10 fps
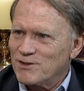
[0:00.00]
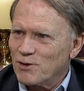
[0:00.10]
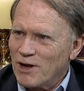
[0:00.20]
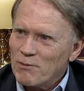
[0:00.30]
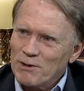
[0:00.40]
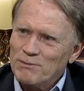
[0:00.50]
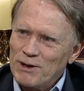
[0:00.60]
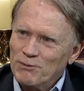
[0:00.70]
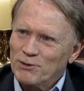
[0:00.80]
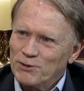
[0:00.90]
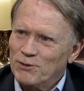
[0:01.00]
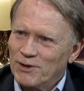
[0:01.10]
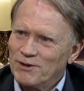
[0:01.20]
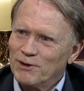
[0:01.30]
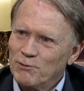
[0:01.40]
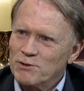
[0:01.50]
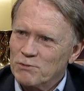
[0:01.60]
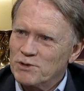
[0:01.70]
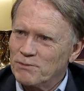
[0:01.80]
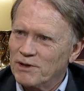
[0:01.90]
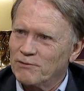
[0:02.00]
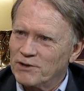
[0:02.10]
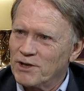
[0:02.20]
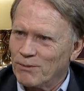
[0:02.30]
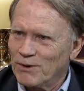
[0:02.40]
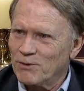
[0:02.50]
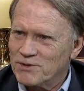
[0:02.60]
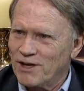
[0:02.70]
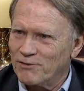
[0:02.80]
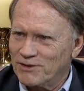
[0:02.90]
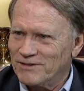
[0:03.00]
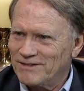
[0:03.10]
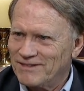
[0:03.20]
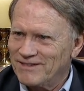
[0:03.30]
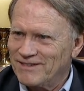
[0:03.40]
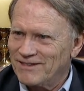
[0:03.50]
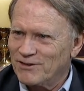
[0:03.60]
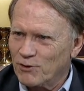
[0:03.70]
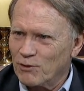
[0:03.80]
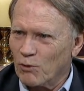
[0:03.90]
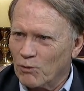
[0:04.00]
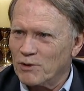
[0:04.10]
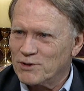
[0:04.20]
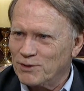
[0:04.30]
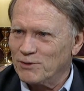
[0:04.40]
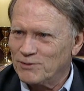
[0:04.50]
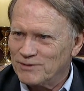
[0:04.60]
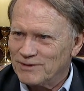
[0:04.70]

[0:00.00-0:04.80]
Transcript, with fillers: So not many people knew that Lewis was a bit of a 007 during World War II.